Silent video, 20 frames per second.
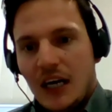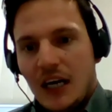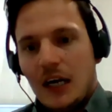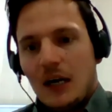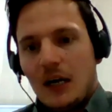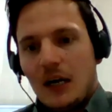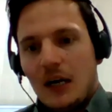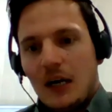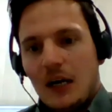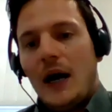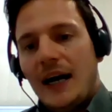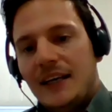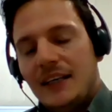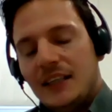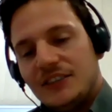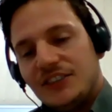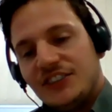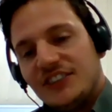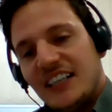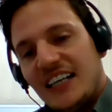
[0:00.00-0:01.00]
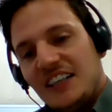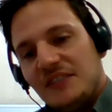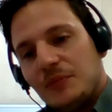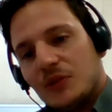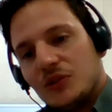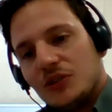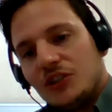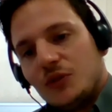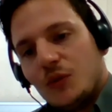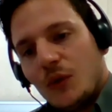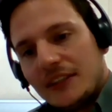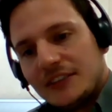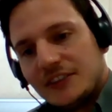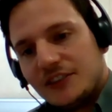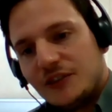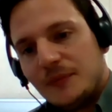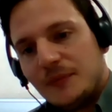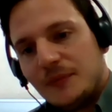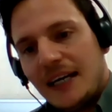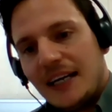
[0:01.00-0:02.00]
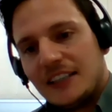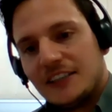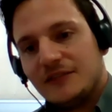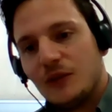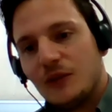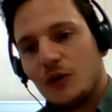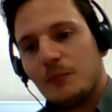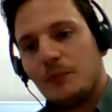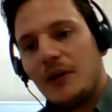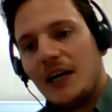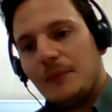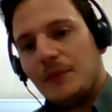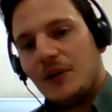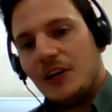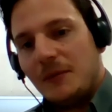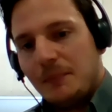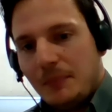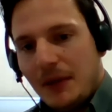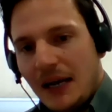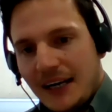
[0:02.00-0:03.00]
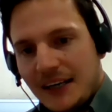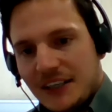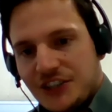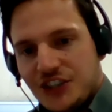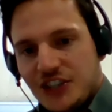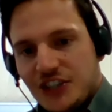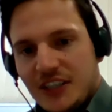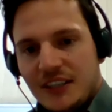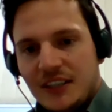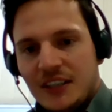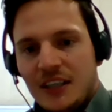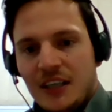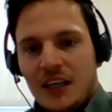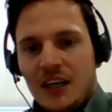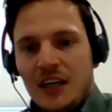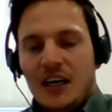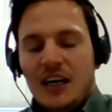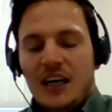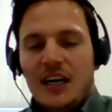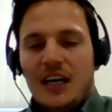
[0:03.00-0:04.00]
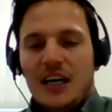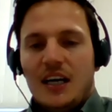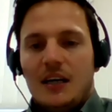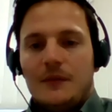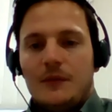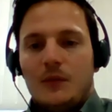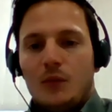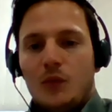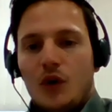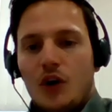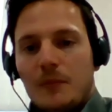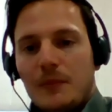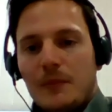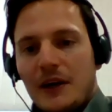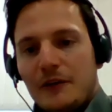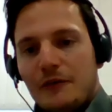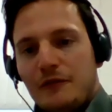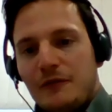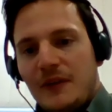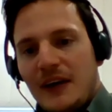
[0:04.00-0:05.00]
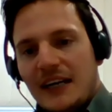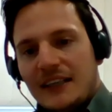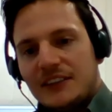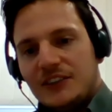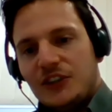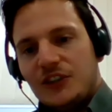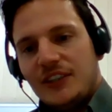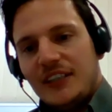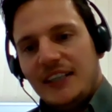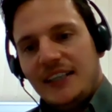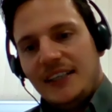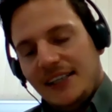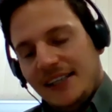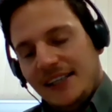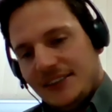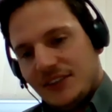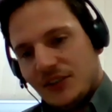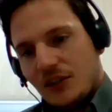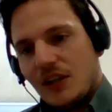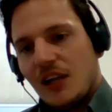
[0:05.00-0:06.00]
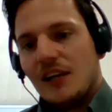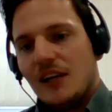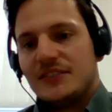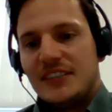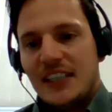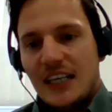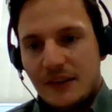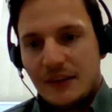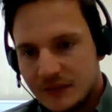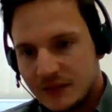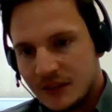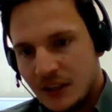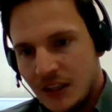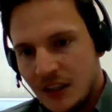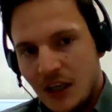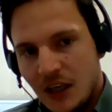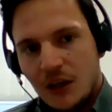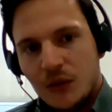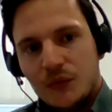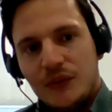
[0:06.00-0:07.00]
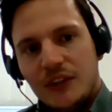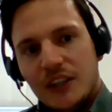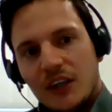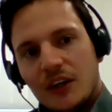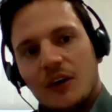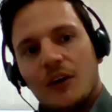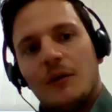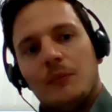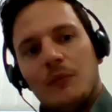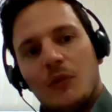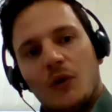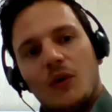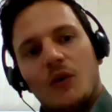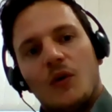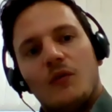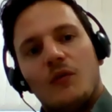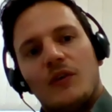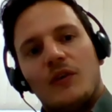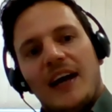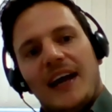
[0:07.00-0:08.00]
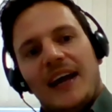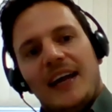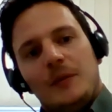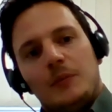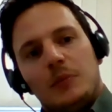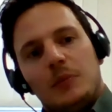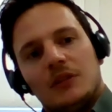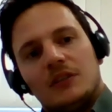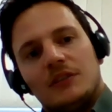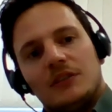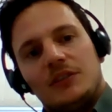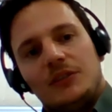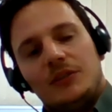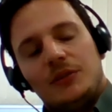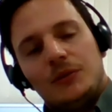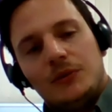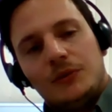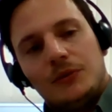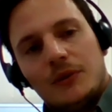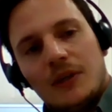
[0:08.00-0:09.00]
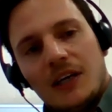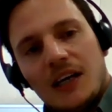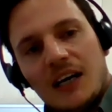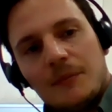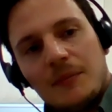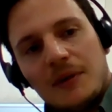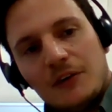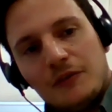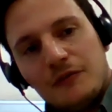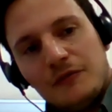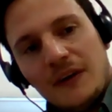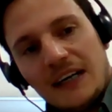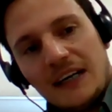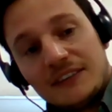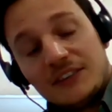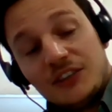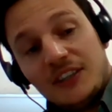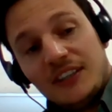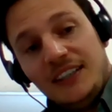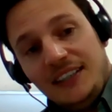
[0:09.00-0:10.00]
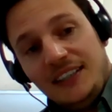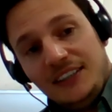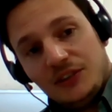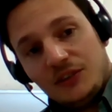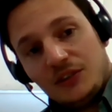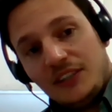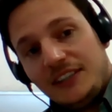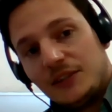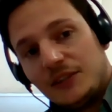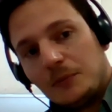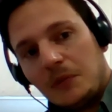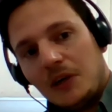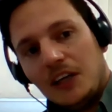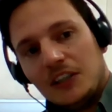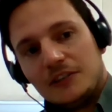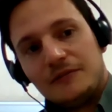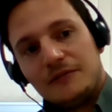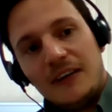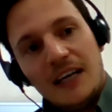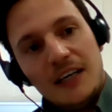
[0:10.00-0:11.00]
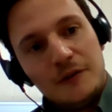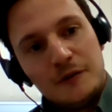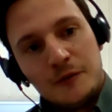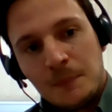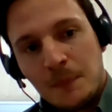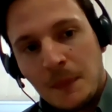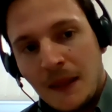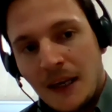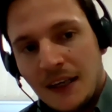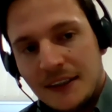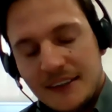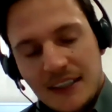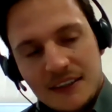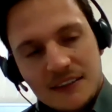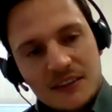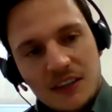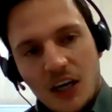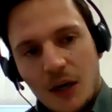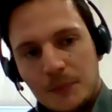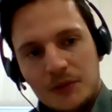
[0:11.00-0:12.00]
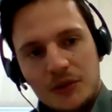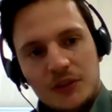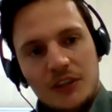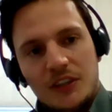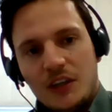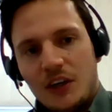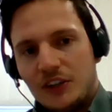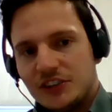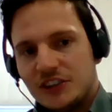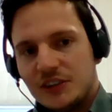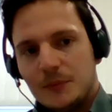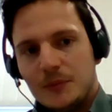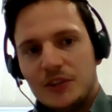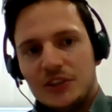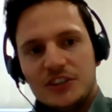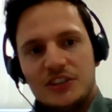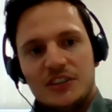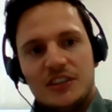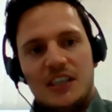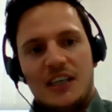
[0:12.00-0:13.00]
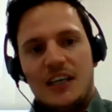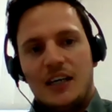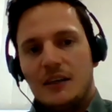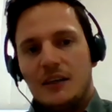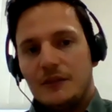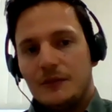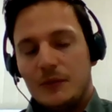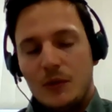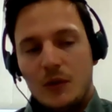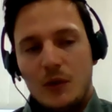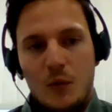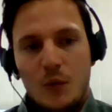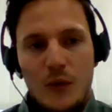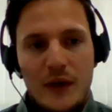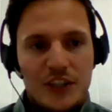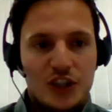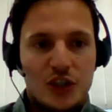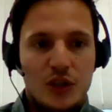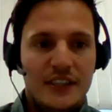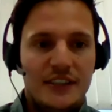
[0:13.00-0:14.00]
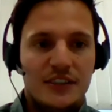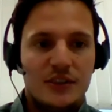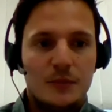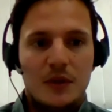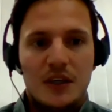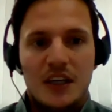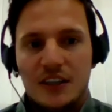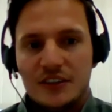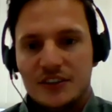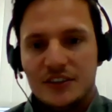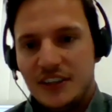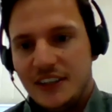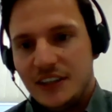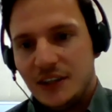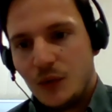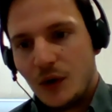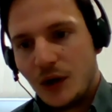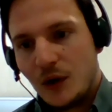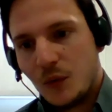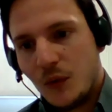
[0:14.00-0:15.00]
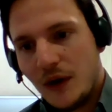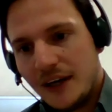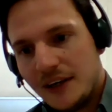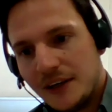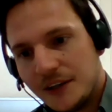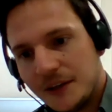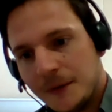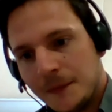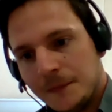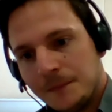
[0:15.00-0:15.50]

while SafePort transfer bags for primary packaging were manufactured in ISO class 7. We are moreover able to manufacture in ISO cleanroom class 5. That's up to the customers which cleanroom class he required.